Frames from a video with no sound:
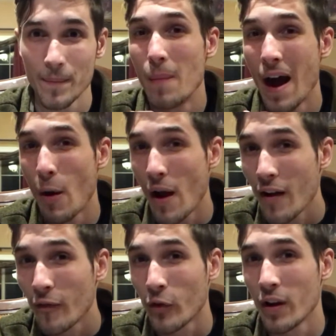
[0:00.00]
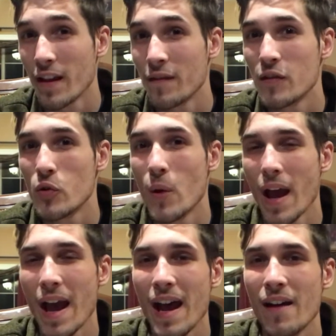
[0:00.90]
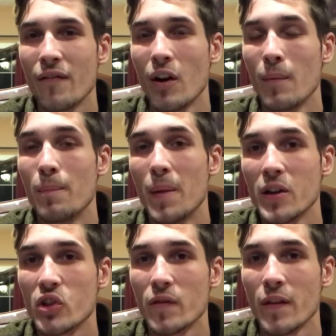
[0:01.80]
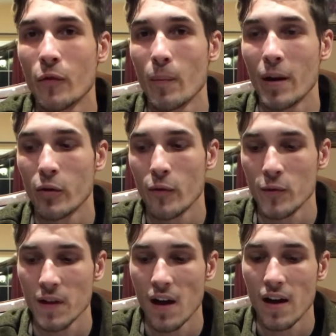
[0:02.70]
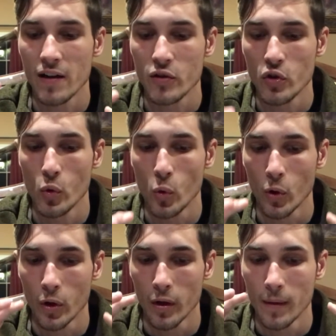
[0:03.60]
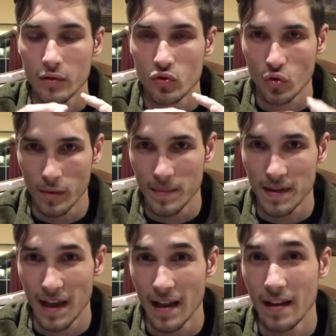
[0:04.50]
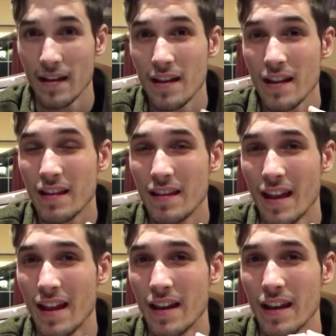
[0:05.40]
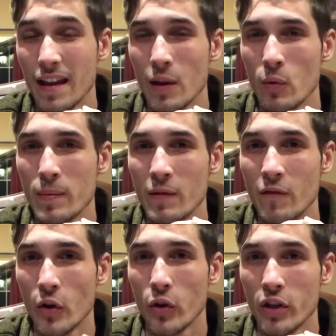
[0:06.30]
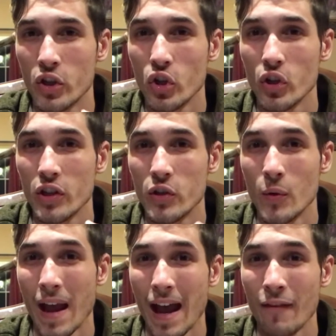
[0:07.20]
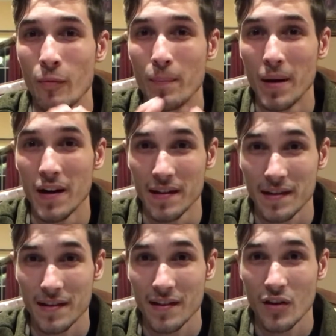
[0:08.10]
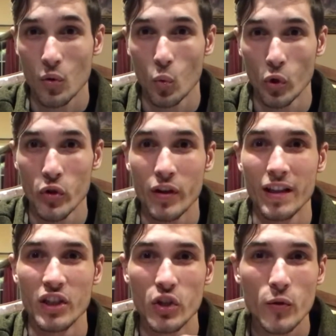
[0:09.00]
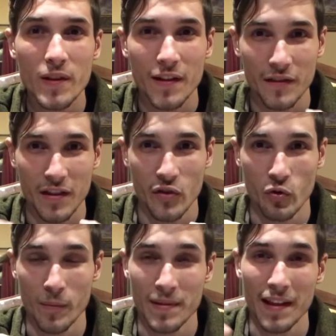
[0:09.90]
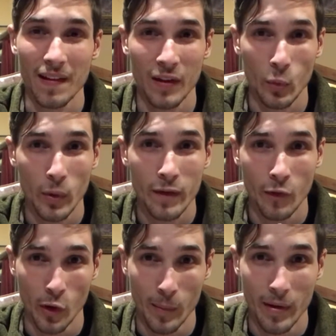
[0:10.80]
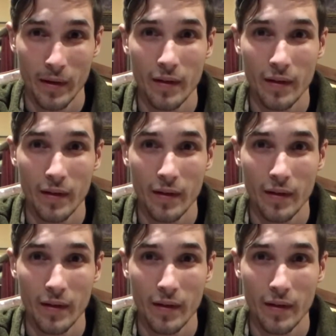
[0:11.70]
However, if you have a bunch of different microphones on your drum set, then it would be very good to have a bus where you can do stuff to the drum set like reverb